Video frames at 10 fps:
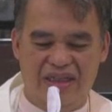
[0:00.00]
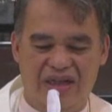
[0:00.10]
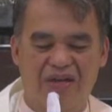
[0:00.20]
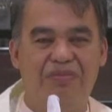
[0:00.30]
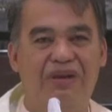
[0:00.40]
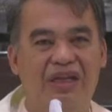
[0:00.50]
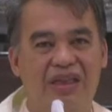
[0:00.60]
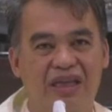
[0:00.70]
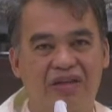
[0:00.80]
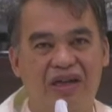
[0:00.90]
of
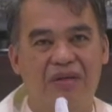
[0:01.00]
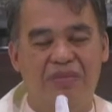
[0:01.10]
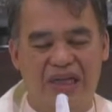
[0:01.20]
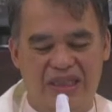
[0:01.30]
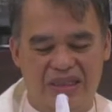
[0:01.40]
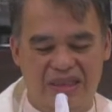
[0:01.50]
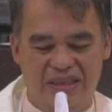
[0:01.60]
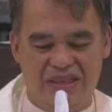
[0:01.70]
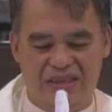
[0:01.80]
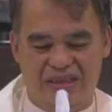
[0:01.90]
particular
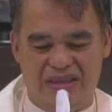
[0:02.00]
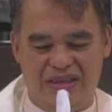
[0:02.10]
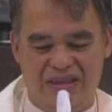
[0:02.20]
places,